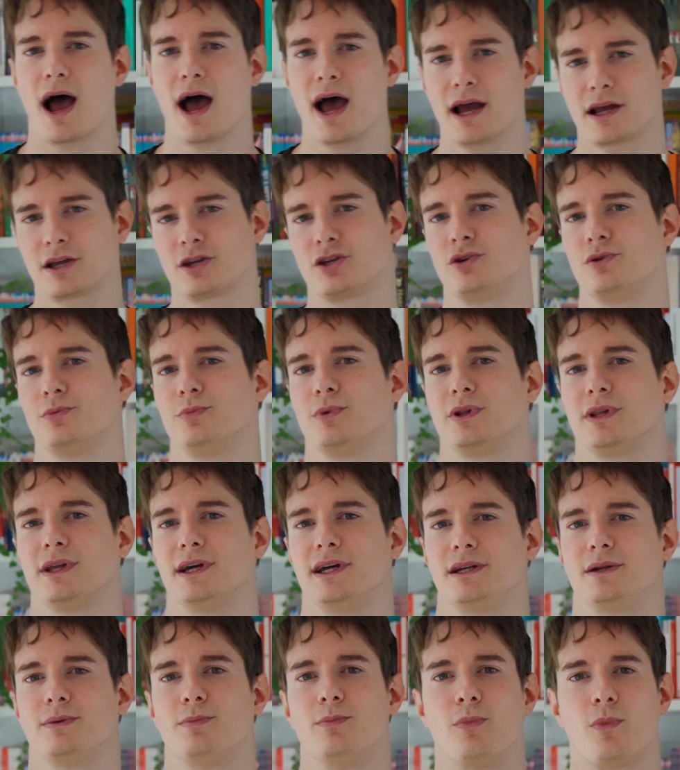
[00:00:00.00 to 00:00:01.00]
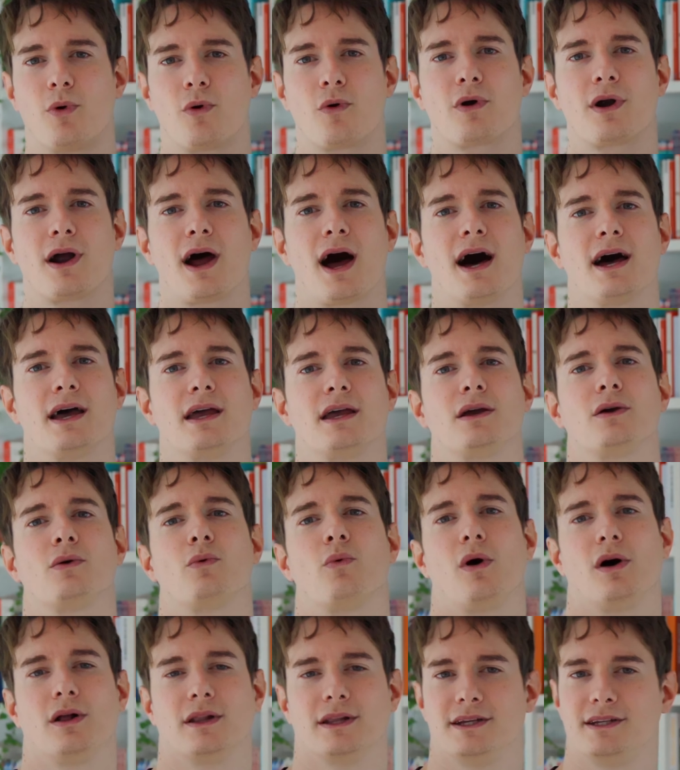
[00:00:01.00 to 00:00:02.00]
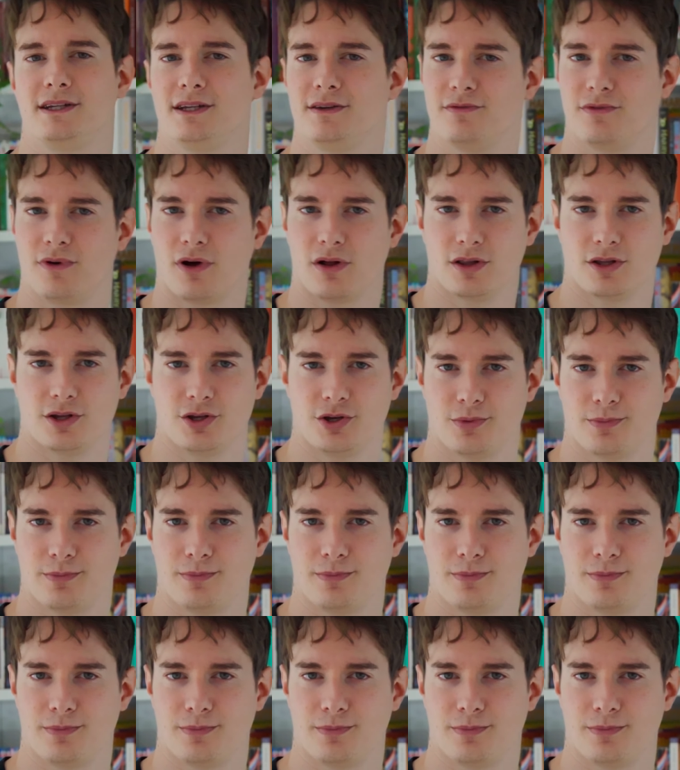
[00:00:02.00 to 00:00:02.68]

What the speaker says: accumulate more high quality volume,